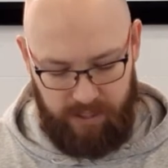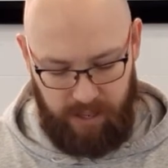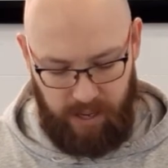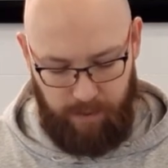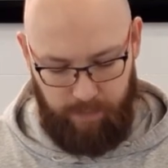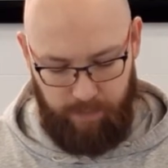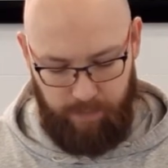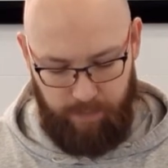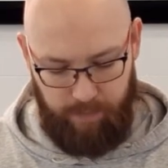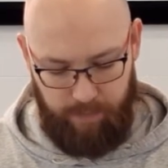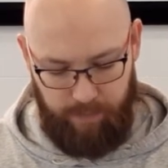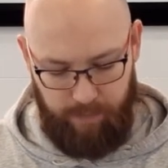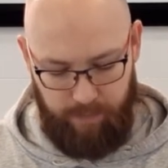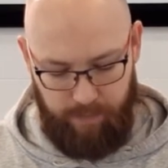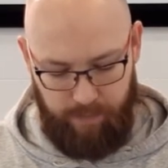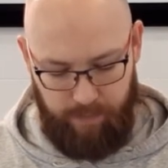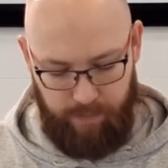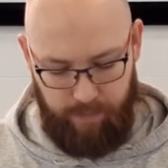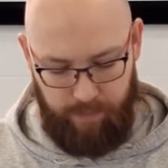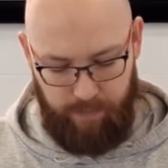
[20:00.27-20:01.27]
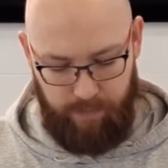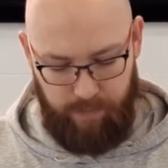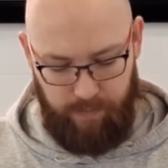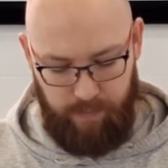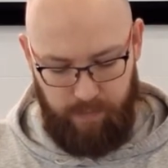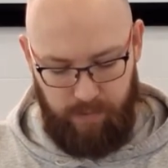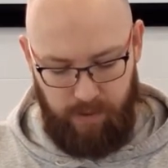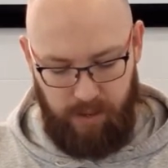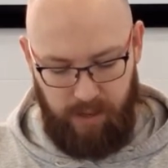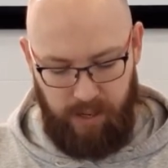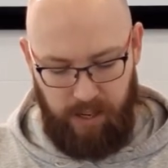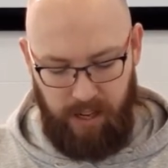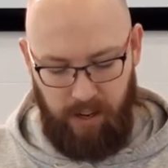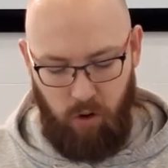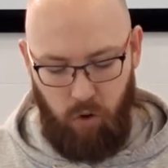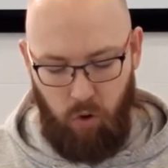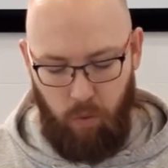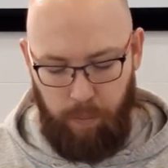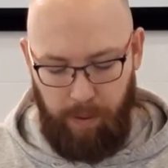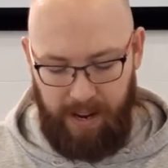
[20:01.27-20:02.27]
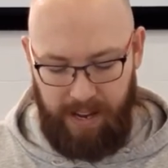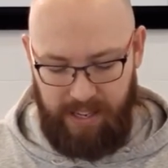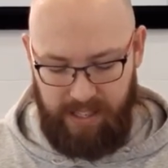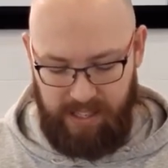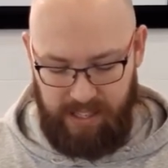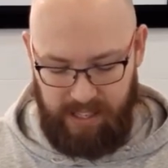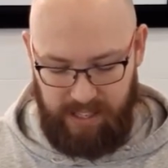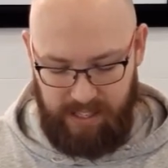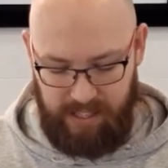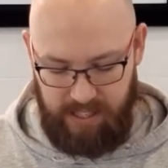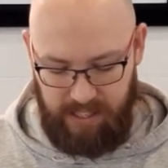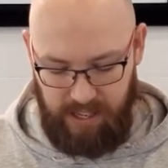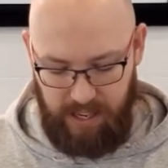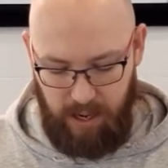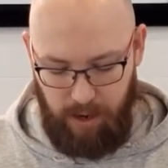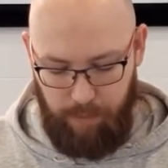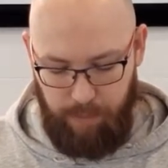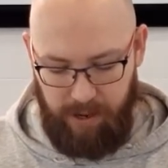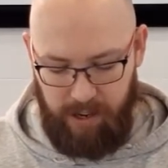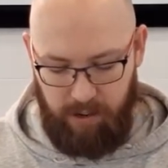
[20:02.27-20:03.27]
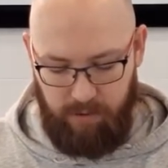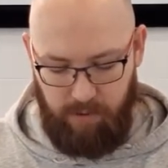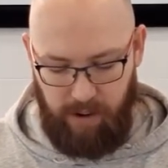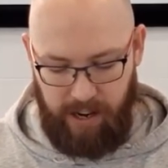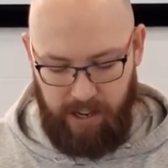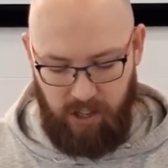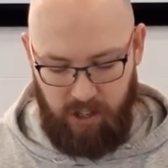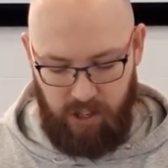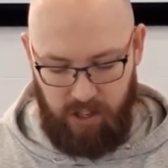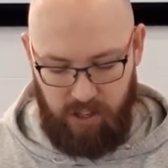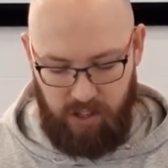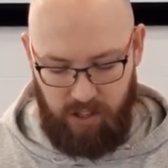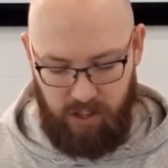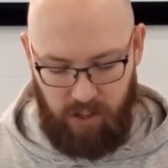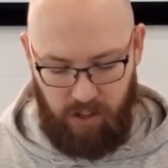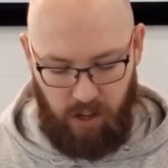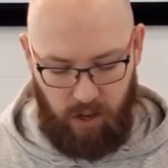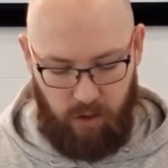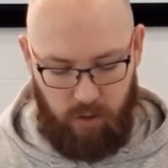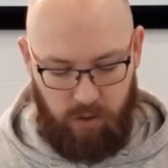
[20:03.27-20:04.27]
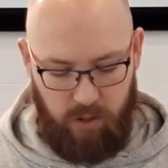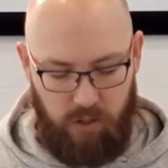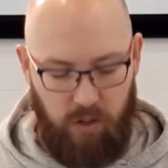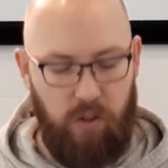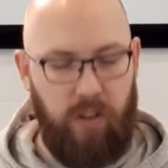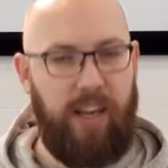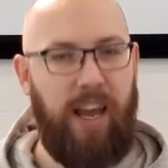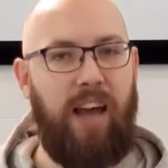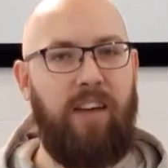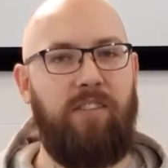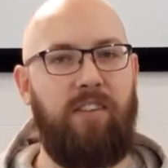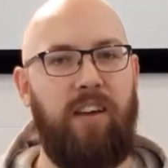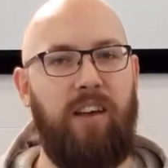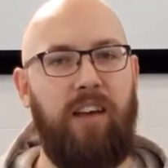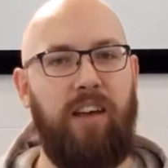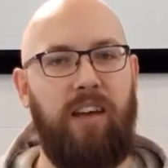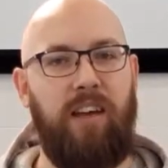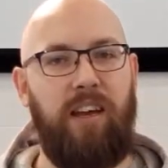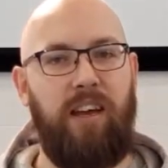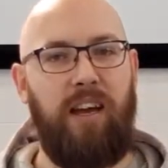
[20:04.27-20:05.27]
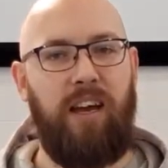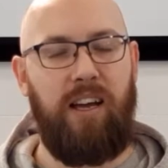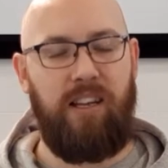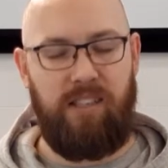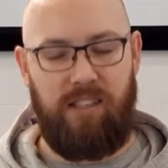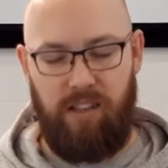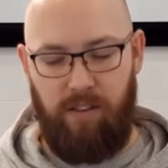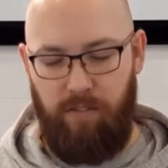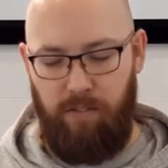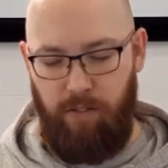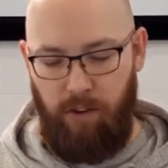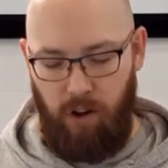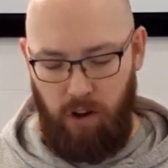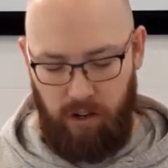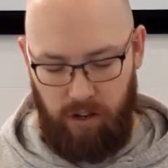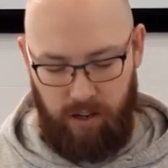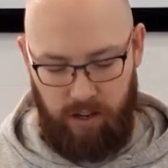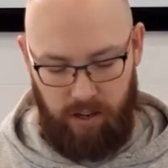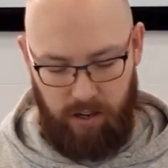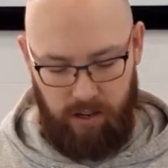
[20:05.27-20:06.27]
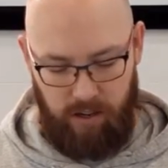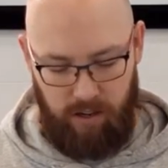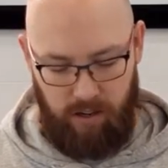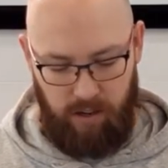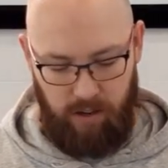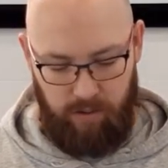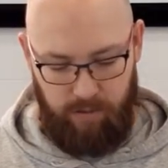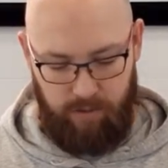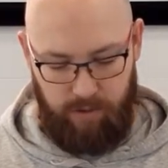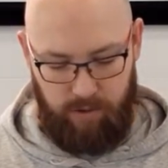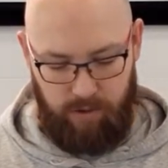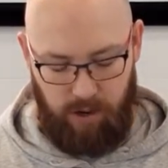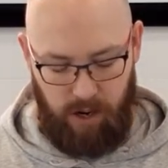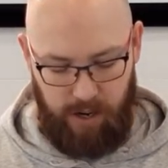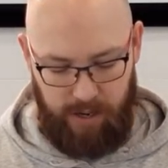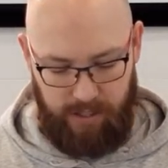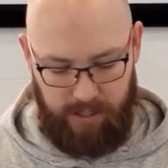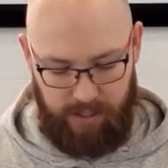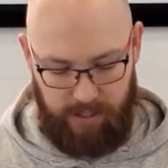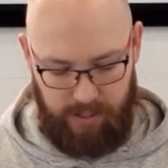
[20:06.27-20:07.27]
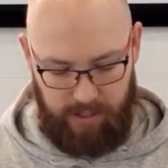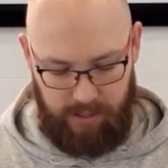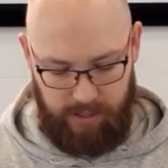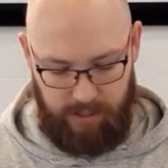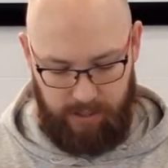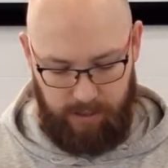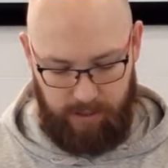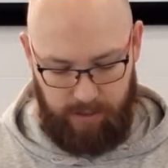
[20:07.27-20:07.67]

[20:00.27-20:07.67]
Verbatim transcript: them. In all places, be gracious to those who gather as the flock of Christ.